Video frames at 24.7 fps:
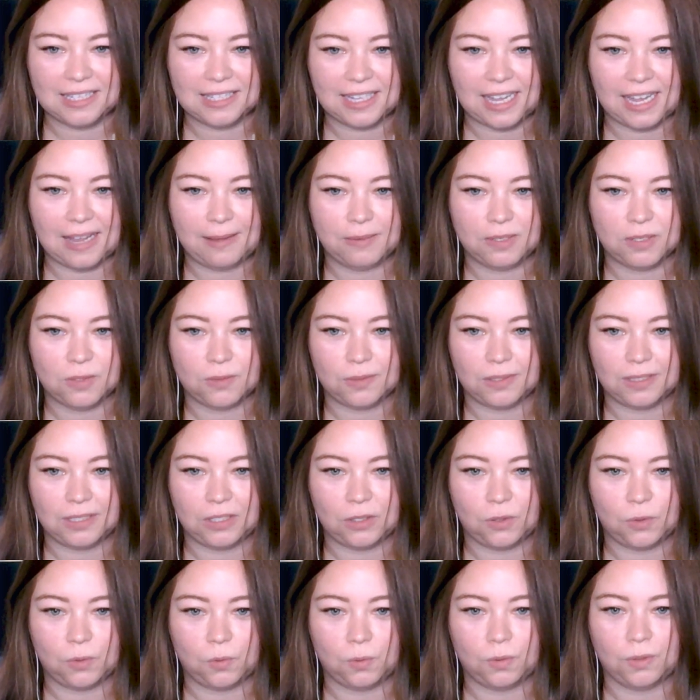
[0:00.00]
I think this game is
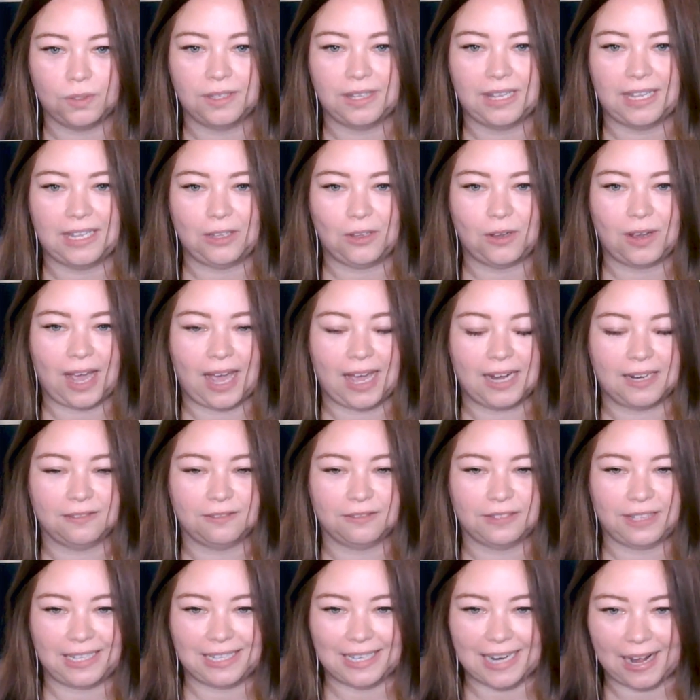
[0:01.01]
really cool that you
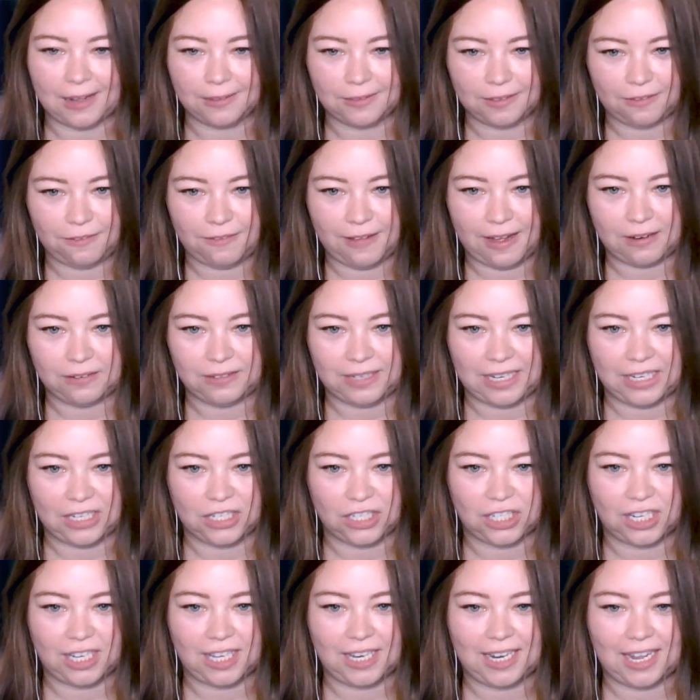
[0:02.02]
kind of lay down the
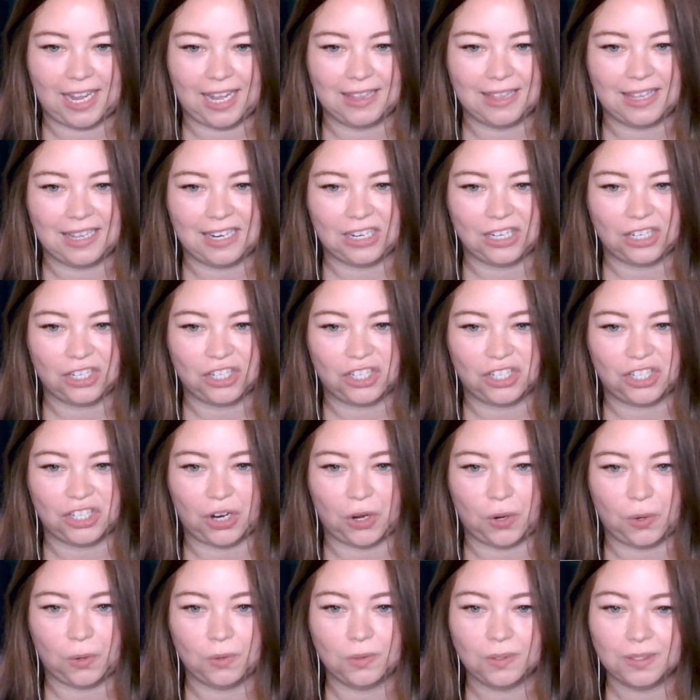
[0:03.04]
foundation and then it
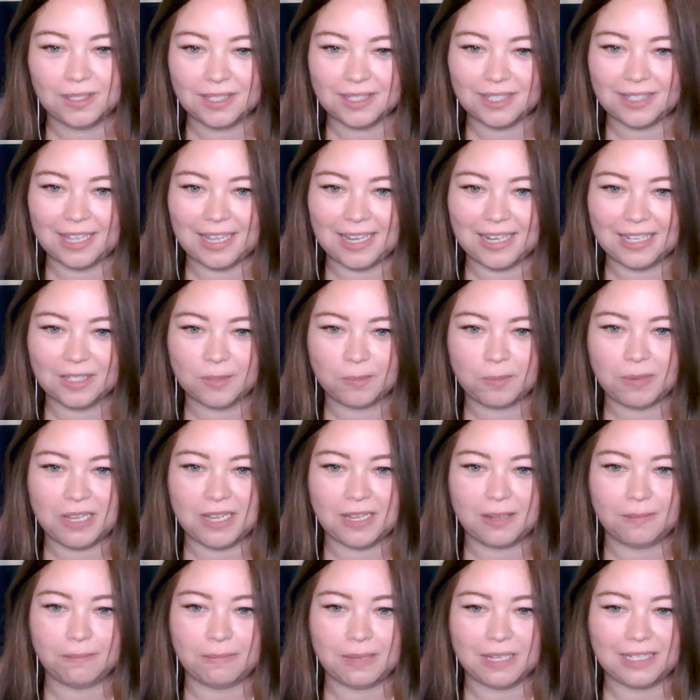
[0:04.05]
shows things
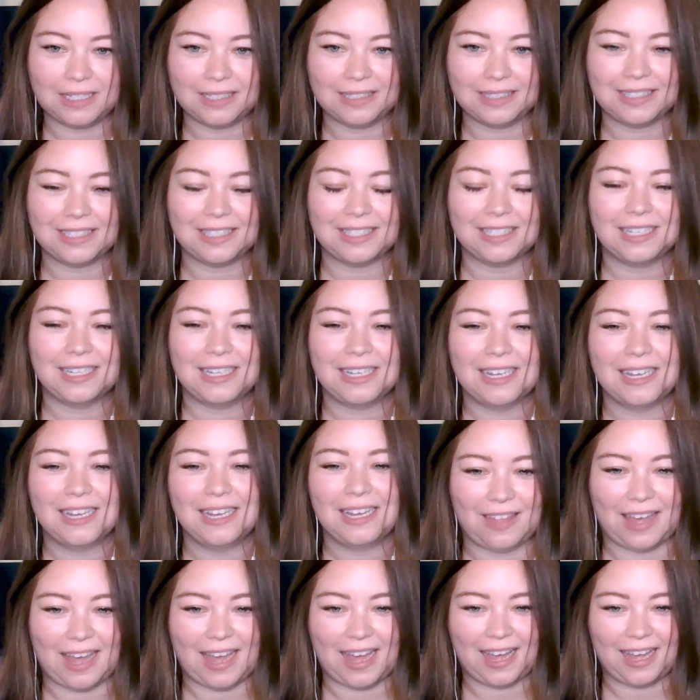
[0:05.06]
being built,
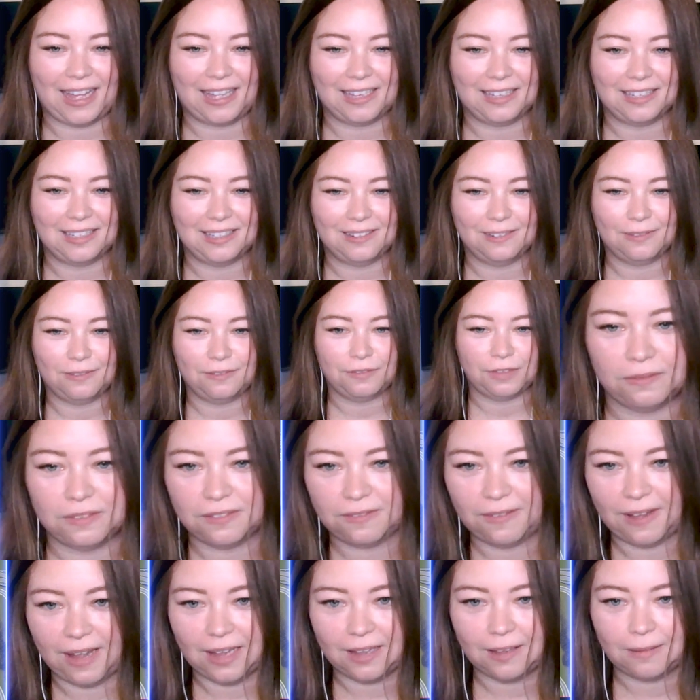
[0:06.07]
kind of that flow
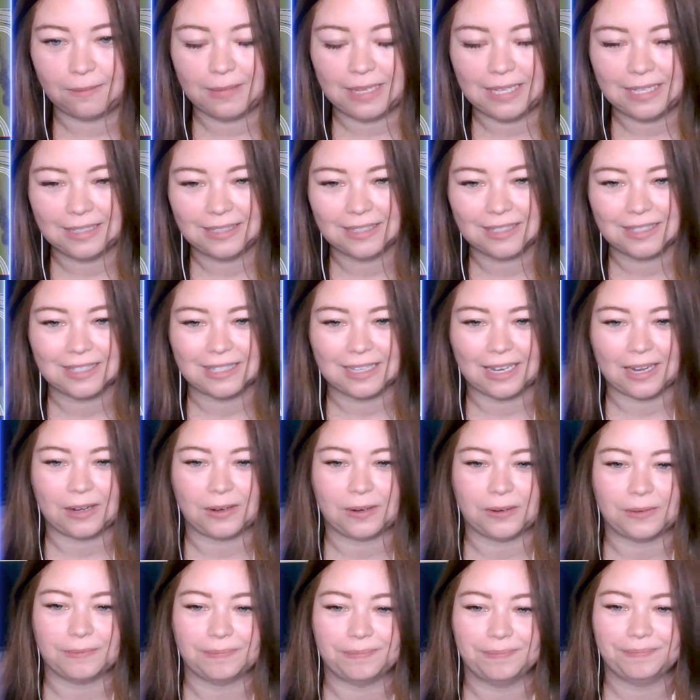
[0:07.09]
of development.
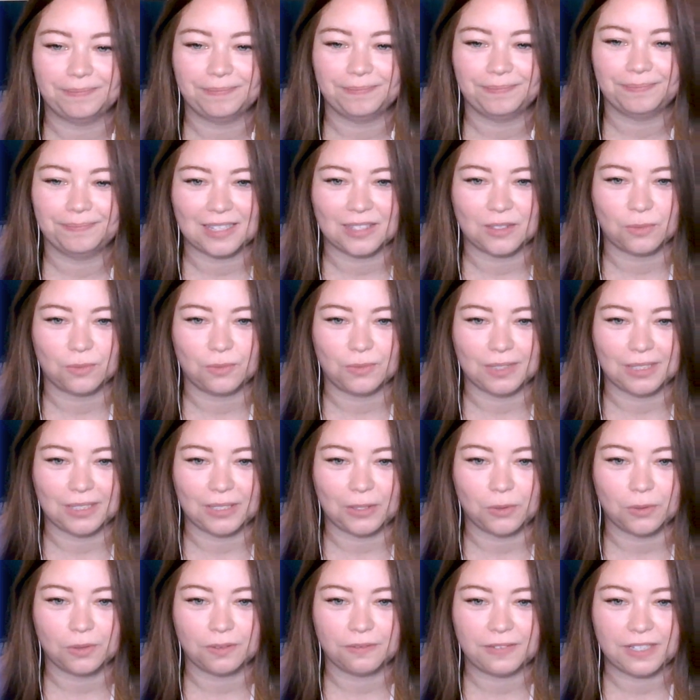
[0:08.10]
So I think that's a
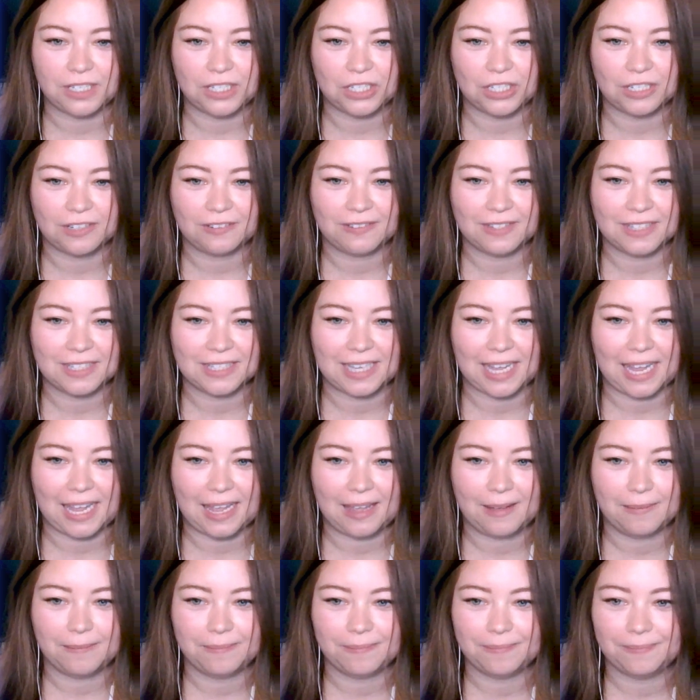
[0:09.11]
really cool feature of this
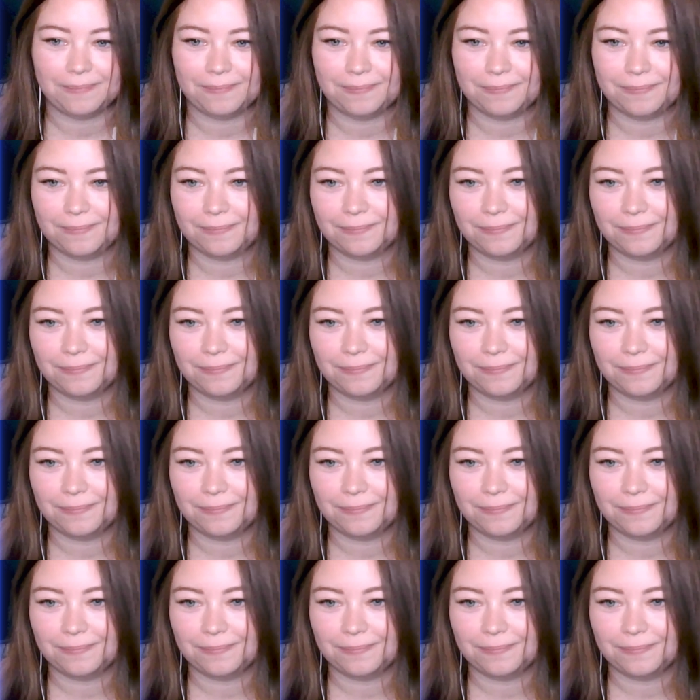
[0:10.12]
game.